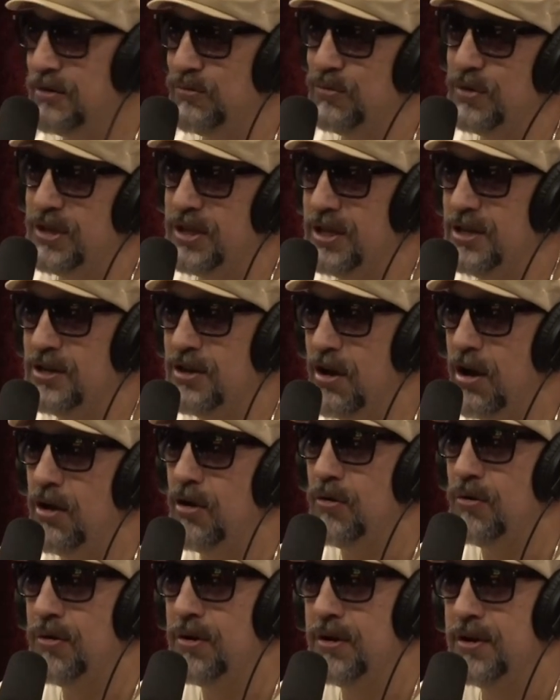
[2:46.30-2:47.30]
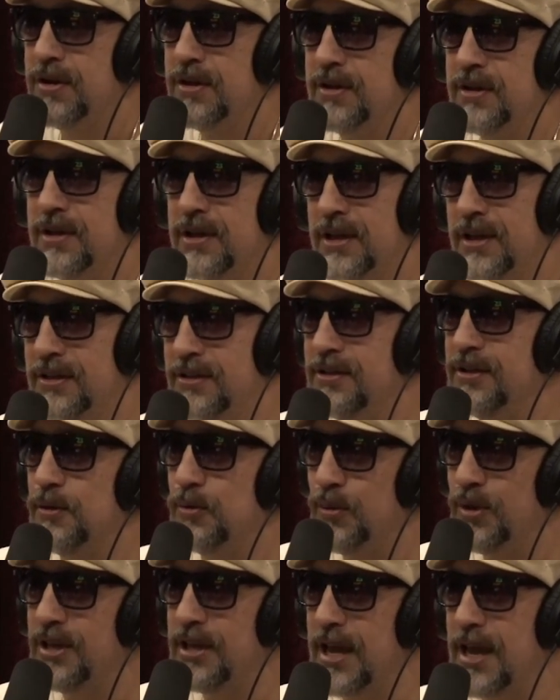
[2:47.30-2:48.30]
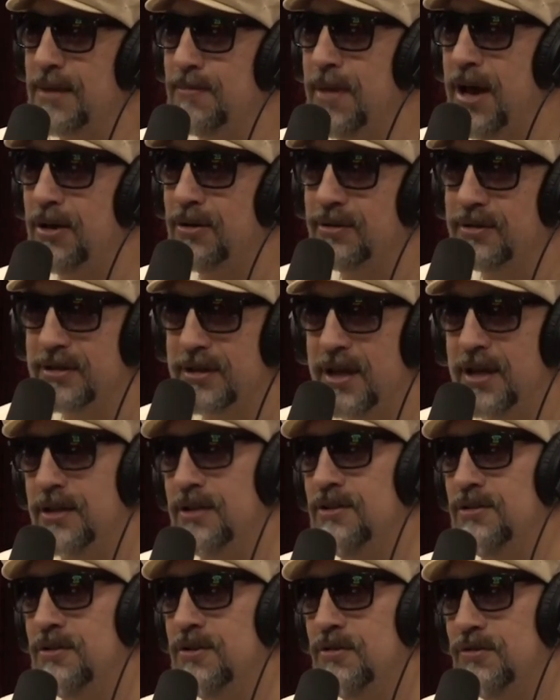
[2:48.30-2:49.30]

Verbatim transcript: really know until we came out and said, you know,